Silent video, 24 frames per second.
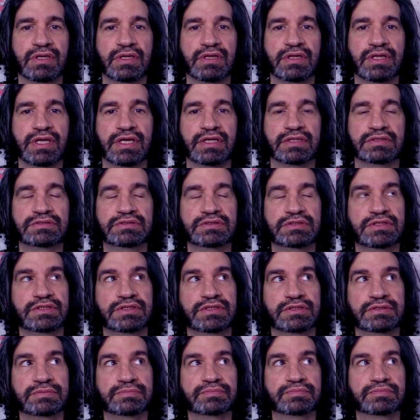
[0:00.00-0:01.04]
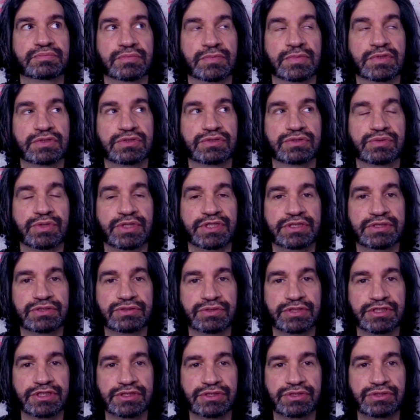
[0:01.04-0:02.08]
that in
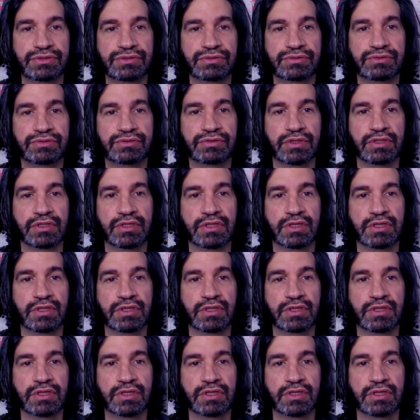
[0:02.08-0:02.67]
2022,